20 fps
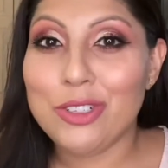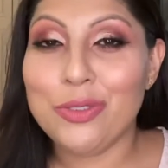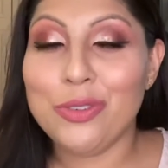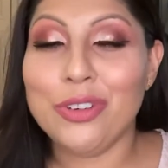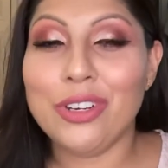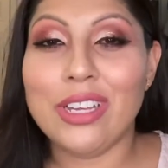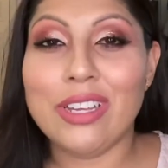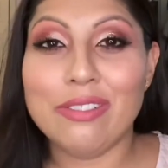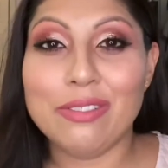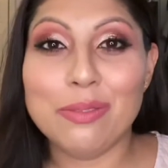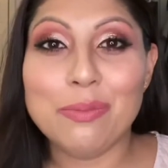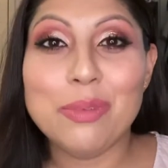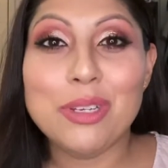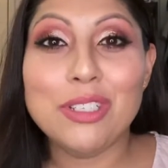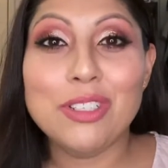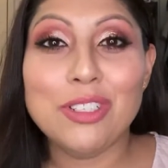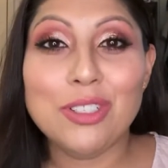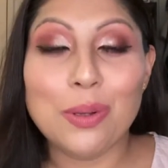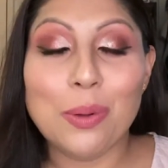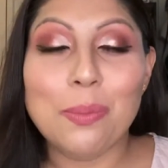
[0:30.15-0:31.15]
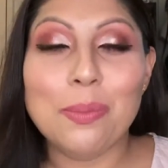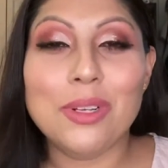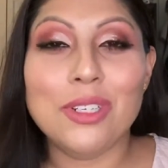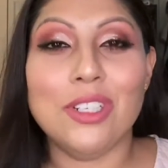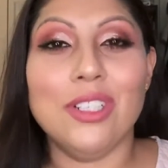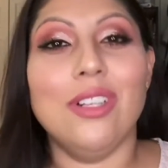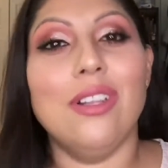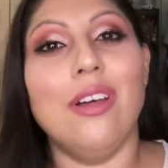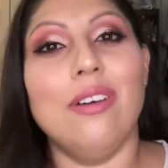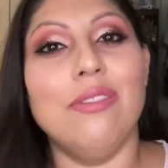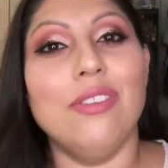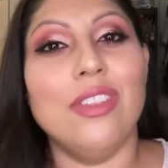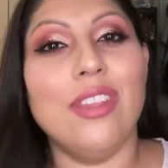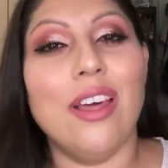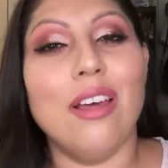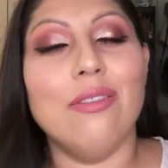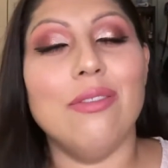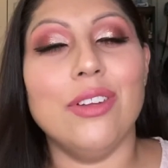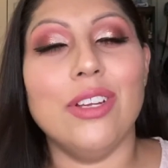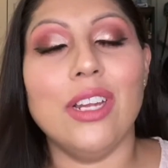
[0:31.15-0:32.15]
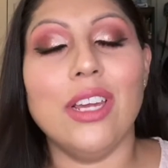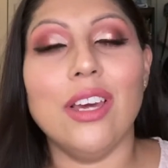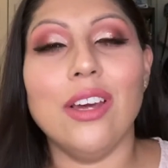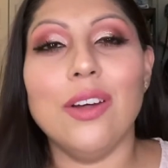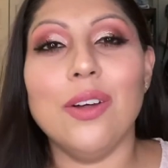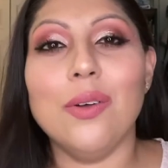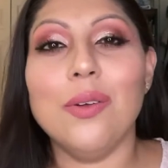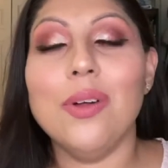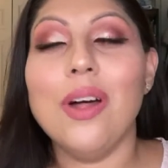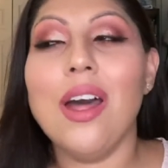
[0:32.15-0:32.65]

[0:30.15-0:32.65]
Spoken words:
for giving me so much love on that video.